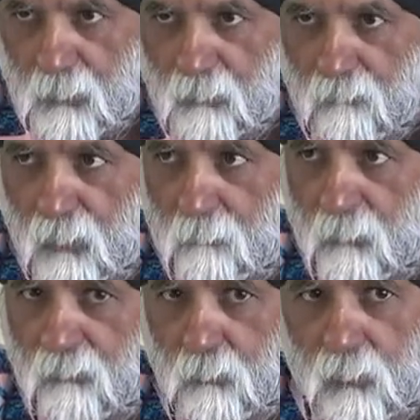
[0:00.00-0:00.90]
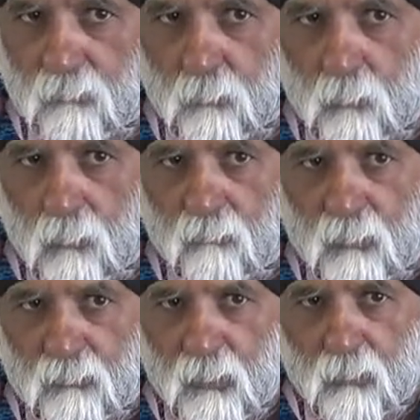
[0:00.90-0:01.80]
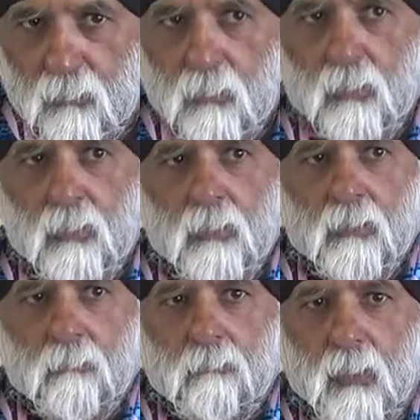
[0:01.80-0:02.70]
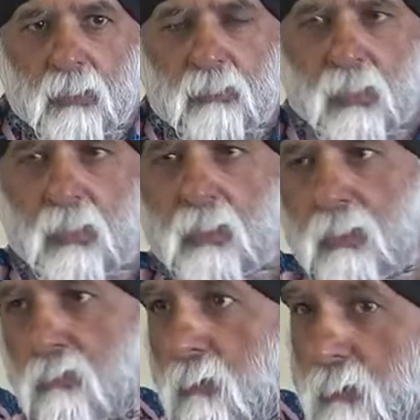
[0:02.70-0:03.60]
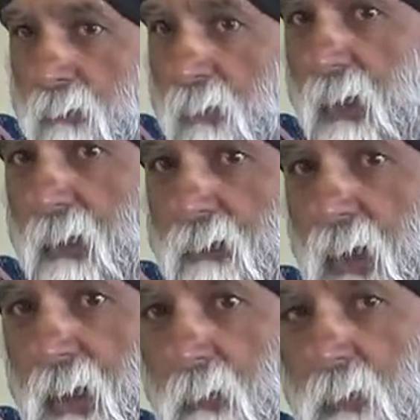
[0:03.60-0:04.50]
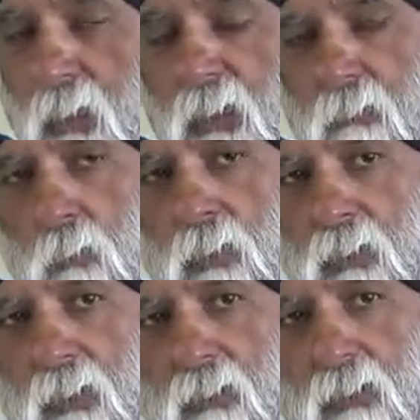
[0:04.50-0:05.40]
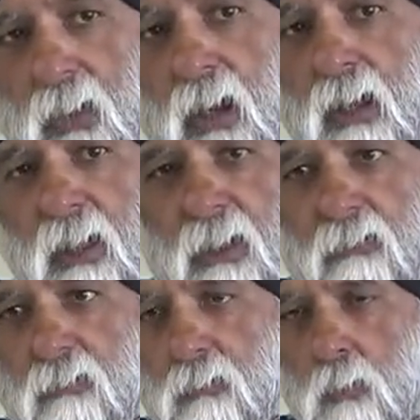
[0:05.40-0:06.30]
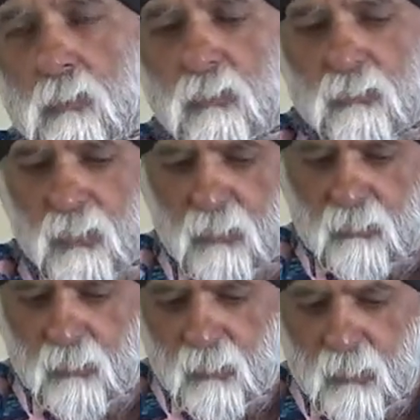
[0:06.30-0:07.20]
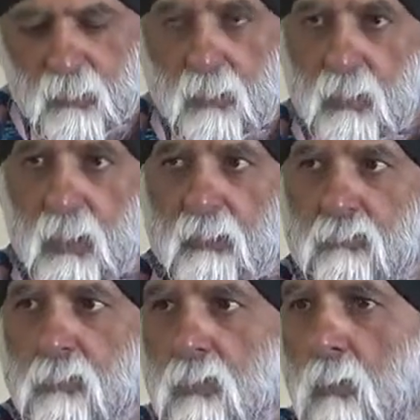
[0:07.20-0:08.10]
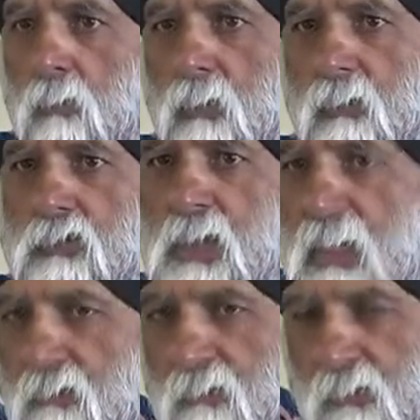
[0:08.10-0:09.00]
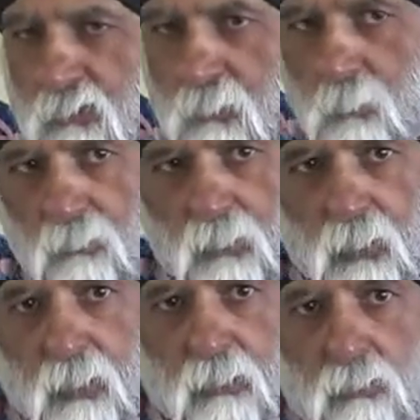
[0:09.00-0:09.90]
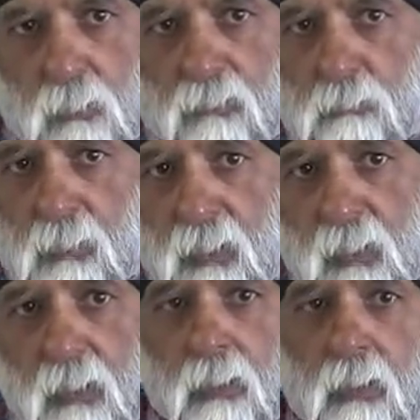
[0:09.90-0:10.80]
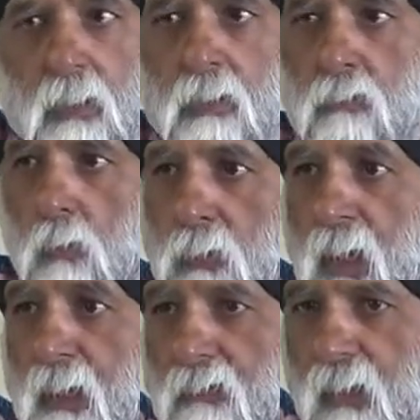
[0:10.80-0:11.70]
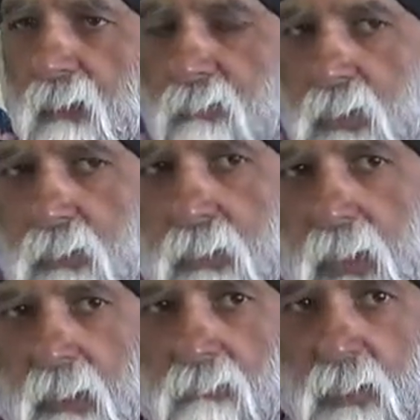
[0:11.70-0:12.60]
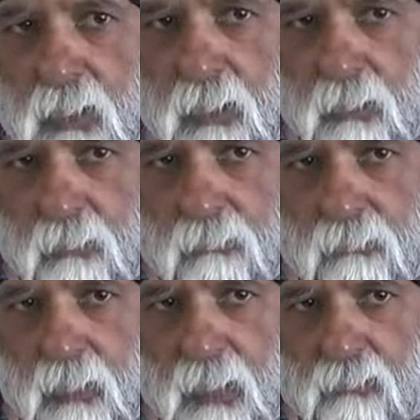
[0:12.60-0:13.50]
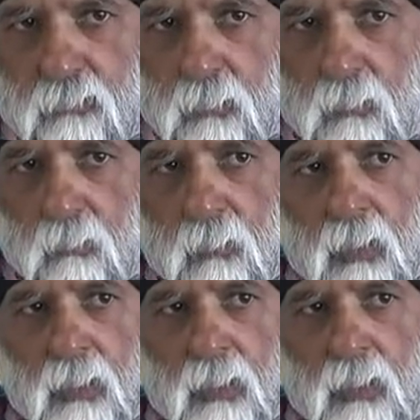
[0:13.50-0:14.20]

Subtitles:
been a very busy week for all of us here. But it's also a very exciting week, and one of the highlights, of course, is that, as you know, the chancellorship of the USP rotates every year, and so